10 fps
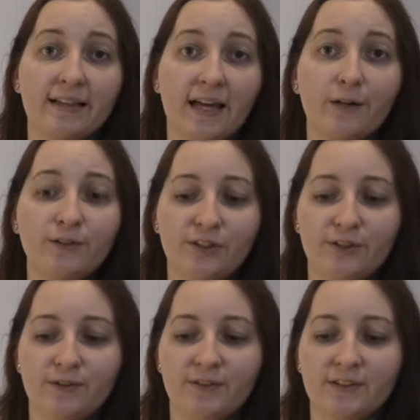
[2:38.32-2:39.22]
allows
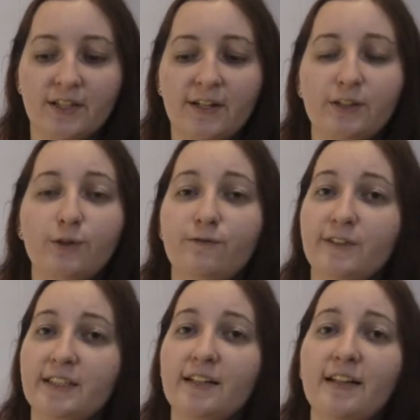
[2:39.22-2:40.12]
students to
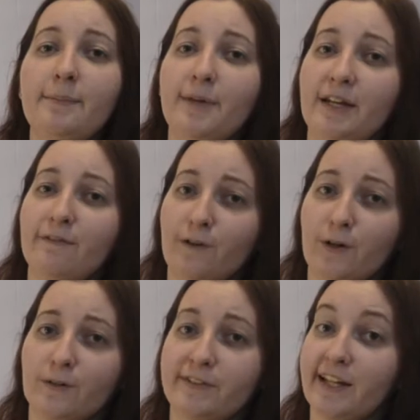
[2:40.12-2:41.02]
physically be
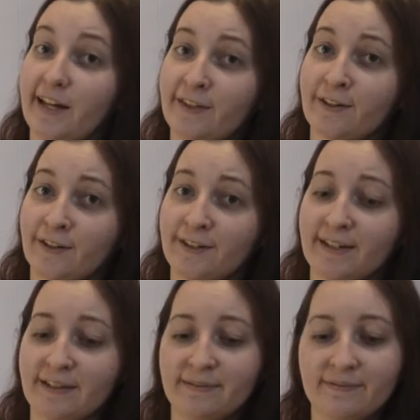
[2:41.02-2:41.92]
involved in their
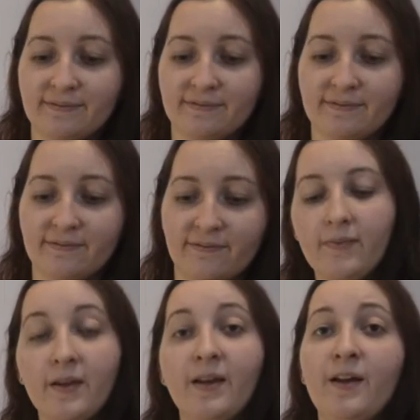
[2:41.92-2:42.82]
learning.
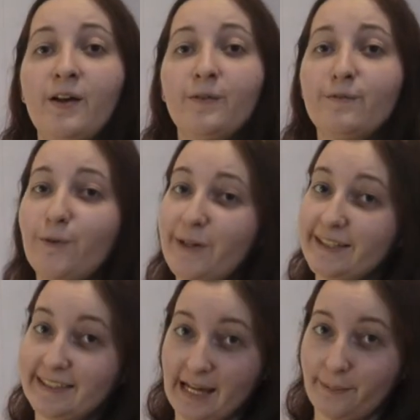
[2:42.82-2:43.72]
For
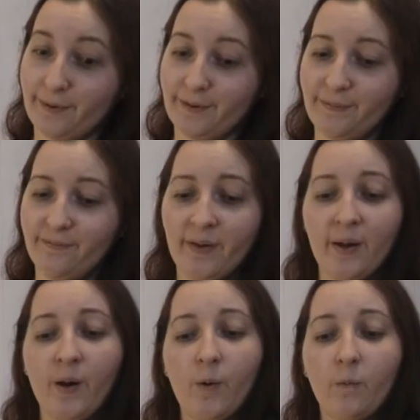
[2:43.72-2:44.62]
example,
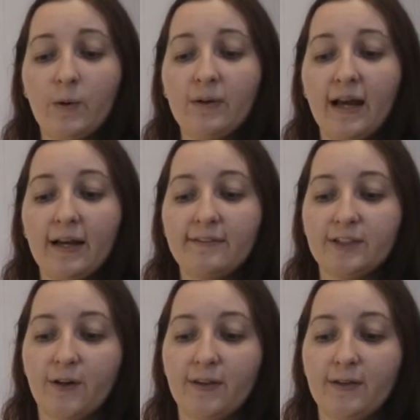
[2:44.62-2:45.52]
one way I have
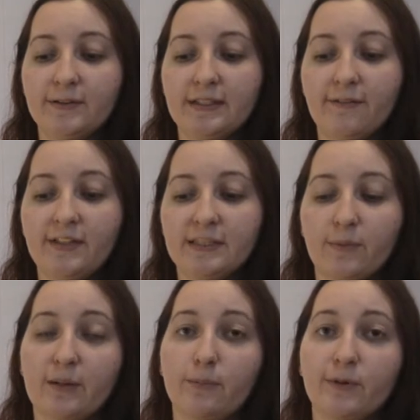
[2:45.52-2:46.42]
saw the use of the
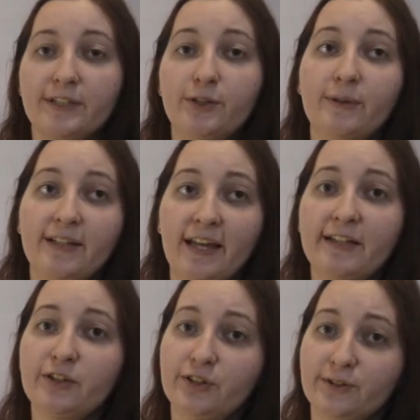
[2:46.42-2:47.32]
smart board to
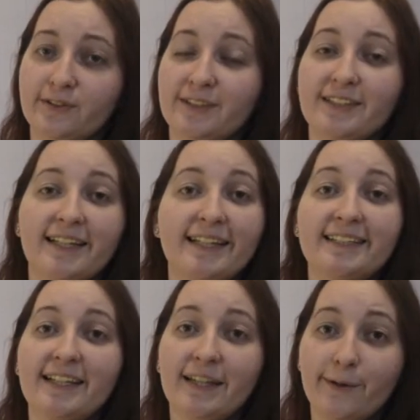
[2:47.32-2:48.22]
engage students
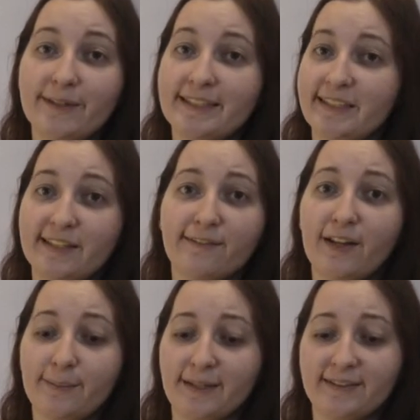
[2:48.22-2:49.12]
is in literacy
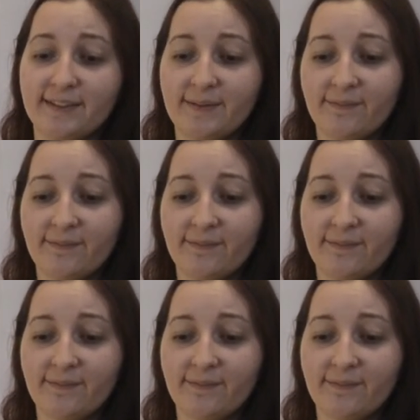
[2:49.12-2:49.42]
development.